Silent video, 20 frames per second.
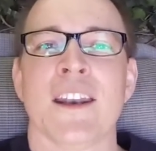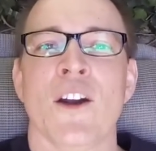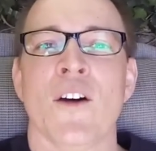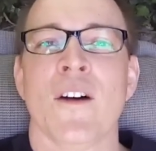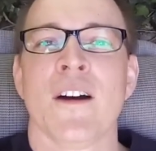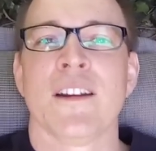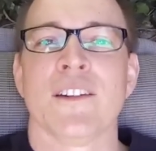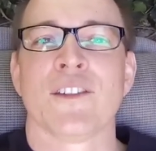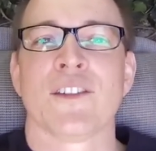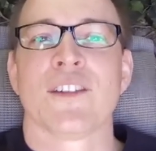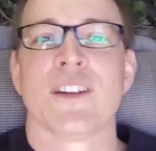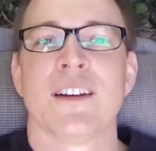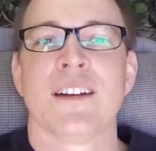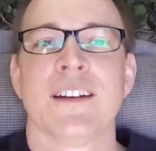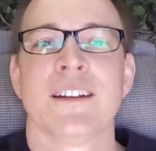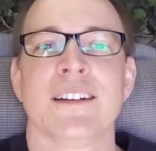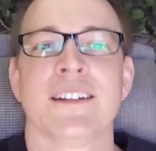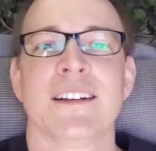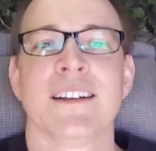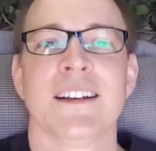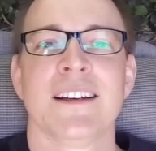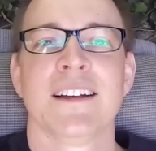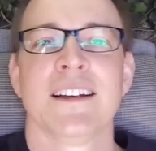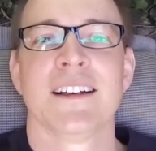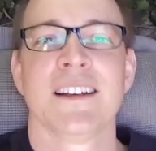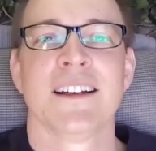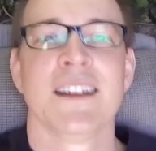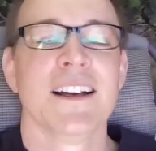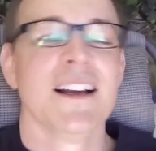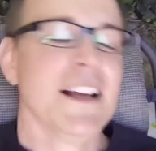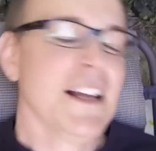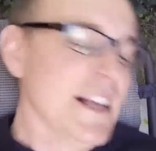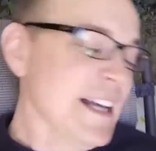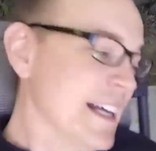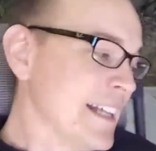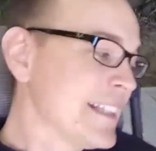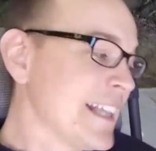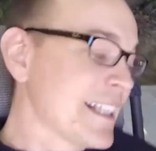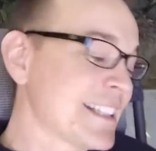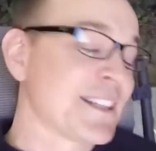noise?
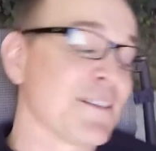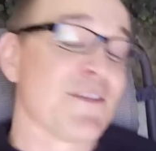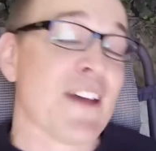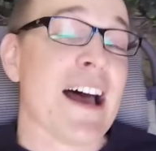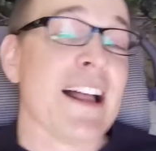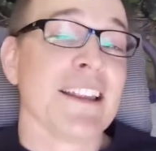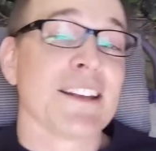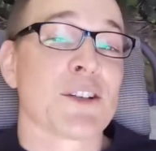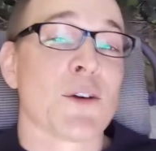That's a valid